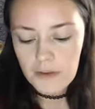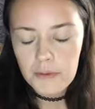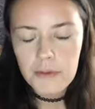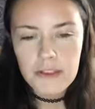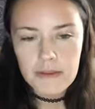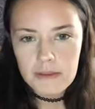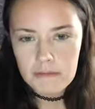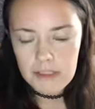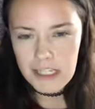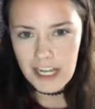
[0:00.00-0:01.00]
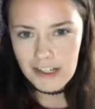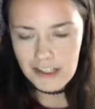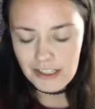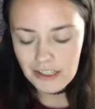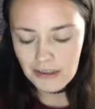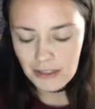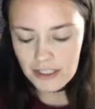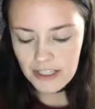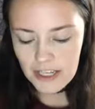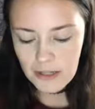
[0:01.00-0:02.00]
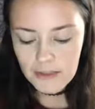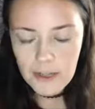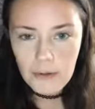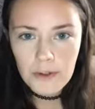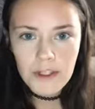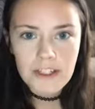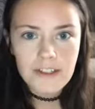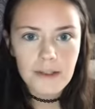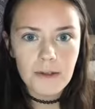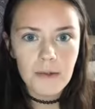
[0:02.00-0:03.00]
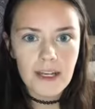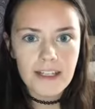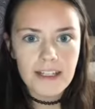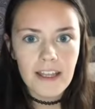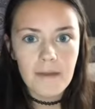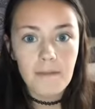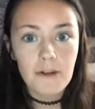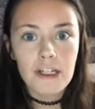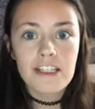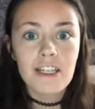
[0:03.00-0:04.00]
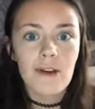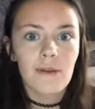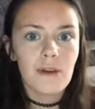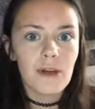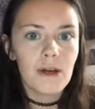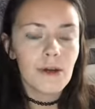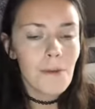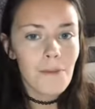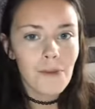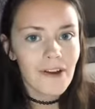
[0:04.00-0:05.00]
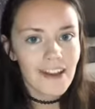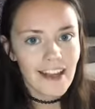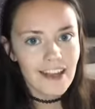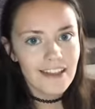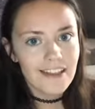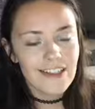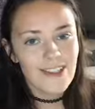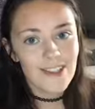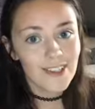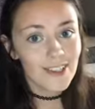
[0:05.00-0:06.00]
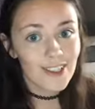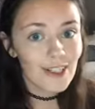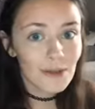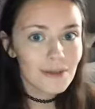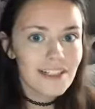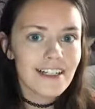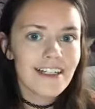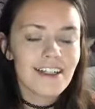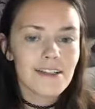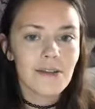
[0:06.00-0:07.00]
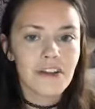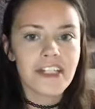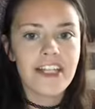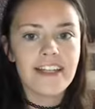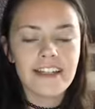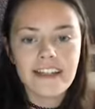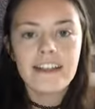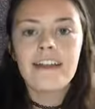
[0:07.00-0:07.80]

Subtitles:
This one was actually the second one I ordered, so why it came first, I don't know, but it had the concealer that I wanted in it, so I'll take it.